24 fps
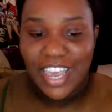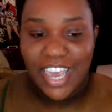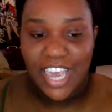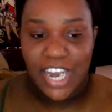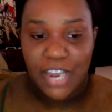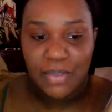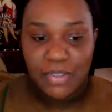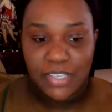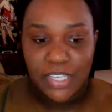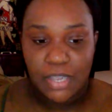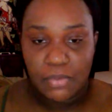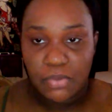
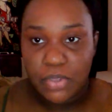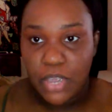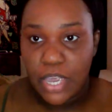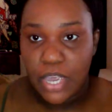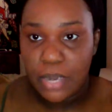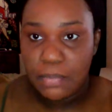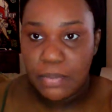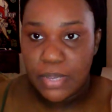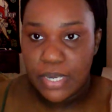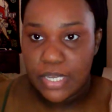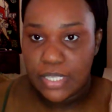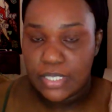Anyway, so I'm going
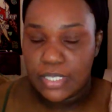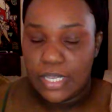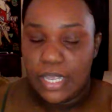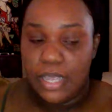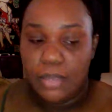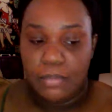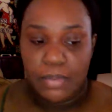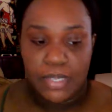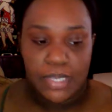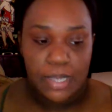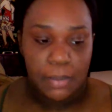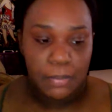to put this
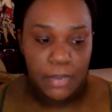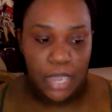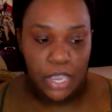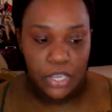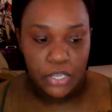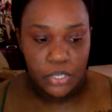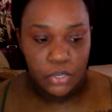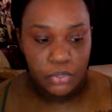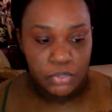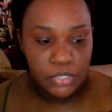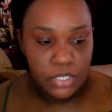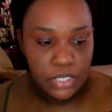up because I'm
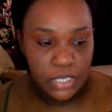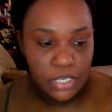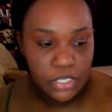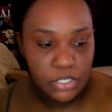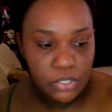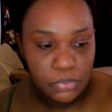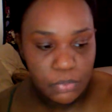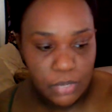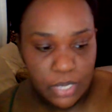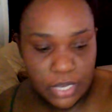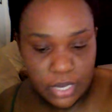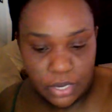not using
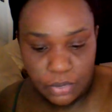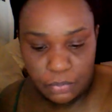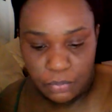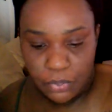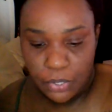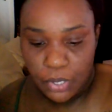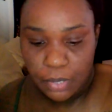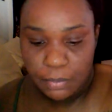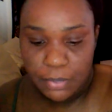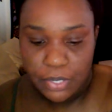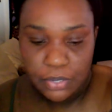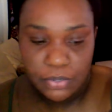this one.
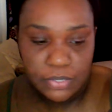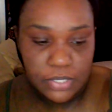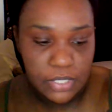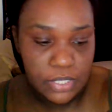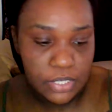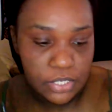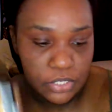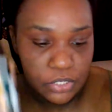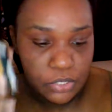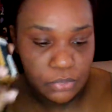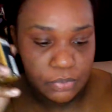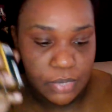We're gonna be using
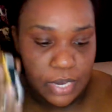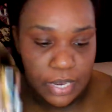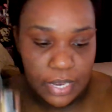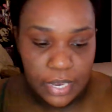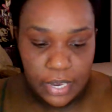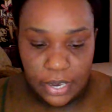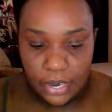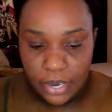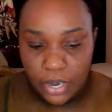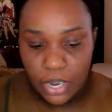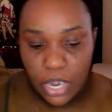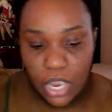this one right
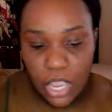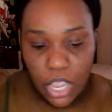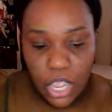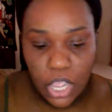here.